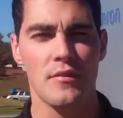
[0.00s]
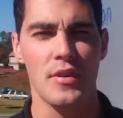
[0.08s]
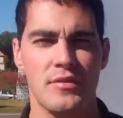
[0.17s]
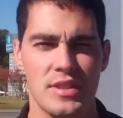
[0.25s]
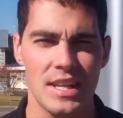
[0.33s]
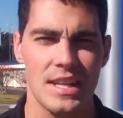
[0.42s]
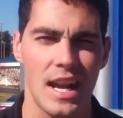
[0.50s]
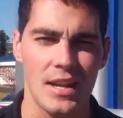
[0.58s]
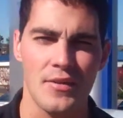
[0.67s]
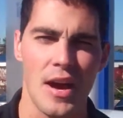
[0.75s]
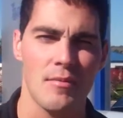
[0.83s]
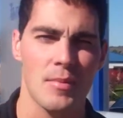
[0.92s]

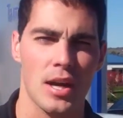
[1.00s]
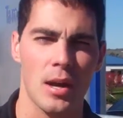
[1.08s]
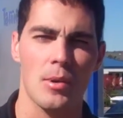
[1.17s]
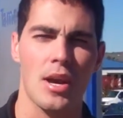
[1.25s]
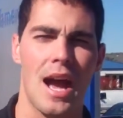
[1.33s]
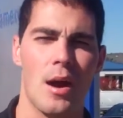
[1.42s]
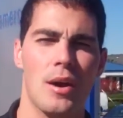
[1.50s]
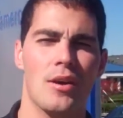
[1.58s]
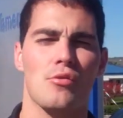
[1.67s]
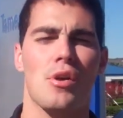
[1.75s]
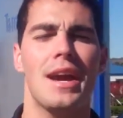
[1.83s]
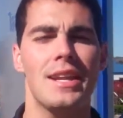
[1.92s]
1595 Montgomery Highway,
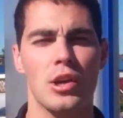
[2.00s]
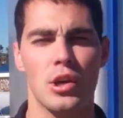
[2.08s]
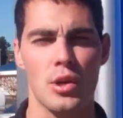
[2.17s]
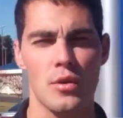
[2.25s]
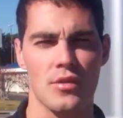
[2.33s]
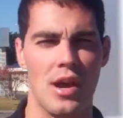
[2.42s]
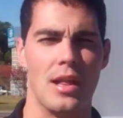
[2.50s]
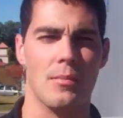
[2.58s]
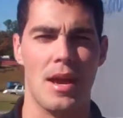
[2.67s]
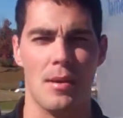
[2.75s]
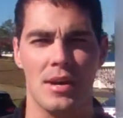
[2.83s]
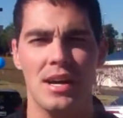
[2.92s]
right here in Hoover,
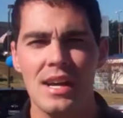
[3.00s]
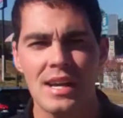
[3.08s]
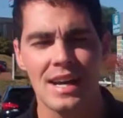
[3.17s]
Alabama.